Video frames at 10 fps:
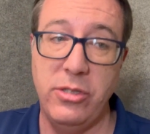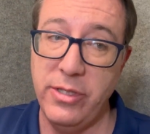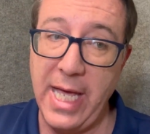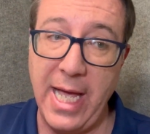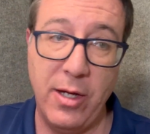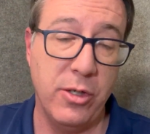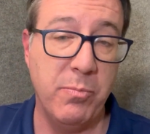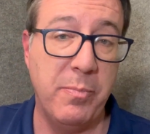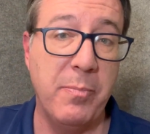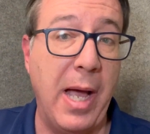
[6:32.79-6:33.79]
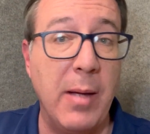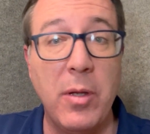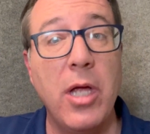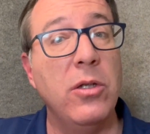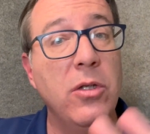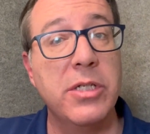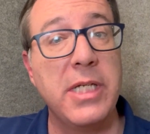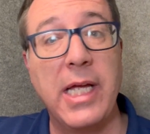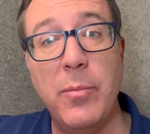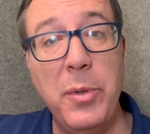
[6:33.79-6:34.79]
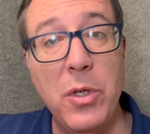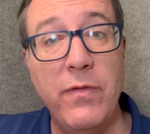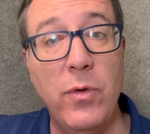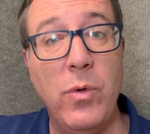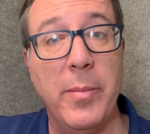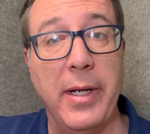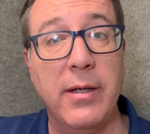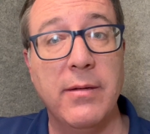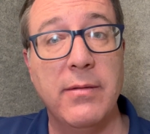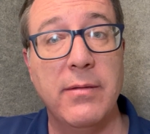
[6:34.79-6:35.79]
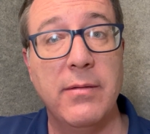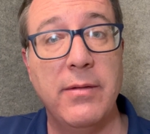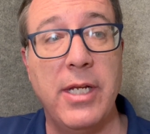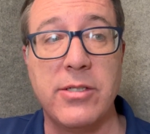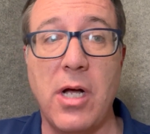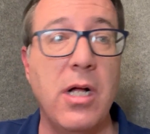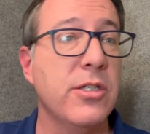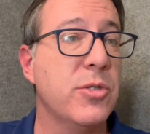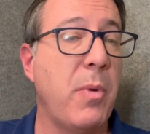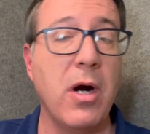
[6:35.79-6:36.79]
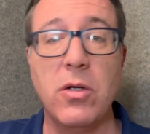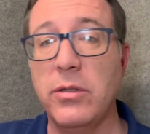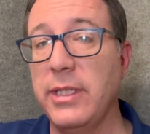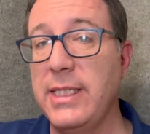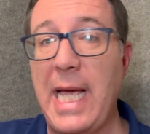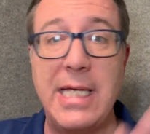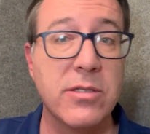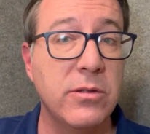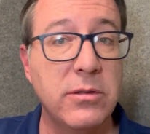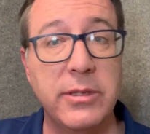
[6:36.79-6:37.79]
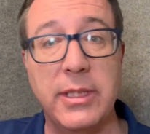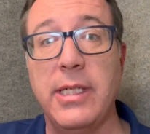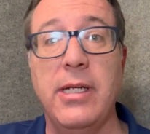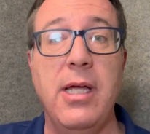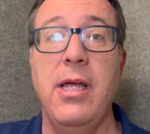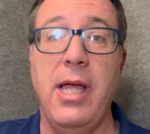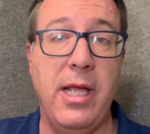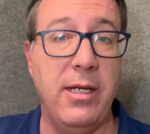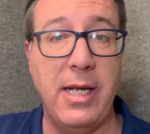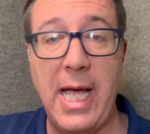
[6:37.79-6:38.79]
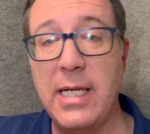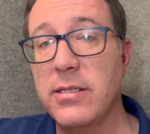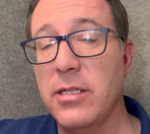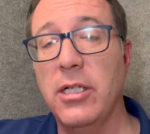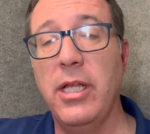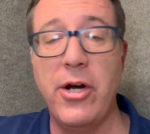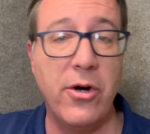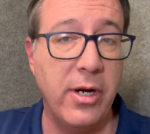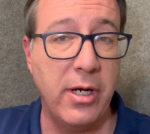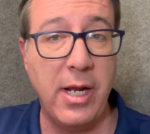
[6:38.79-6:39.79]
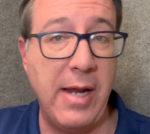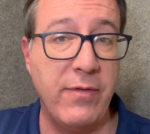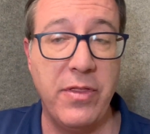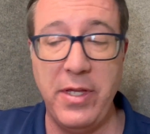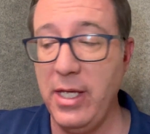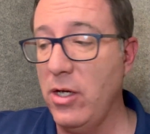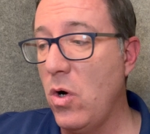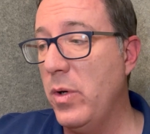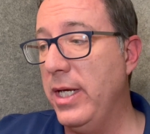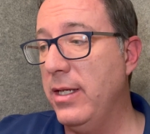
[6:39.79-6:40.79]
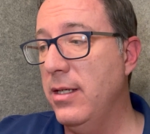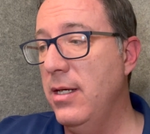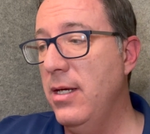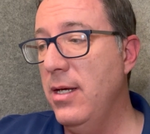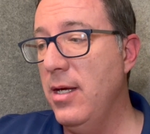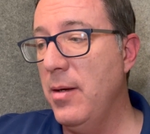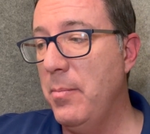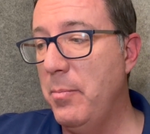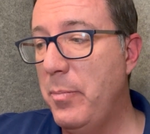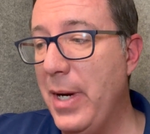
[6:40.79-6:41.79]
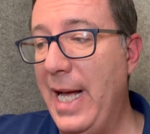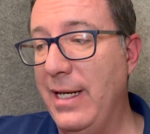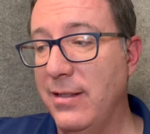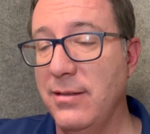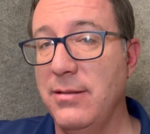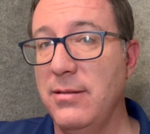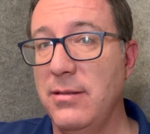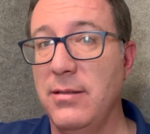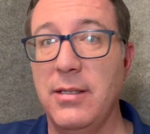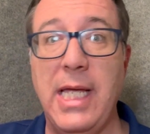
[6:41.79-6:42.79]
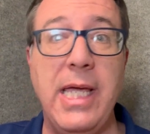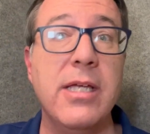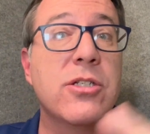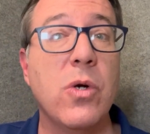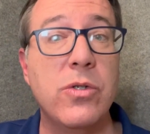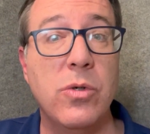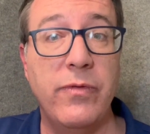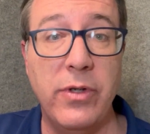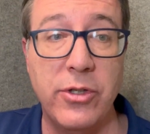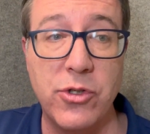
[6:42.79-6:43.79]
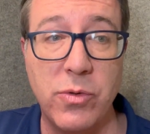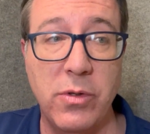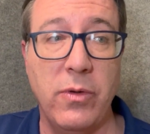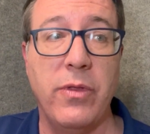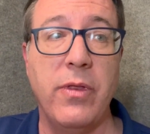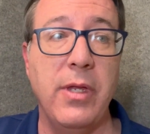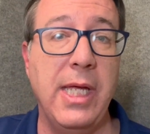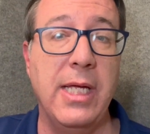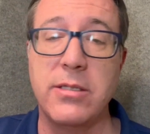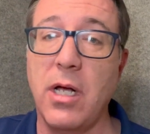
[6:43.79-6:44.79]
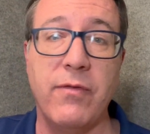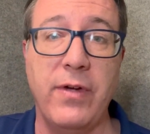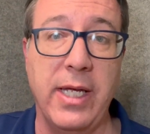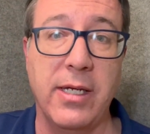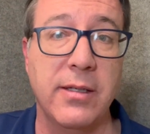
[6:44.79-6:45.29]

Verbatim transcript: That Babylon looks like a beautiful woman It is all sparkled and dazzled and and has the glitter and everything going, but he is going to reveal the truth. It's all fake.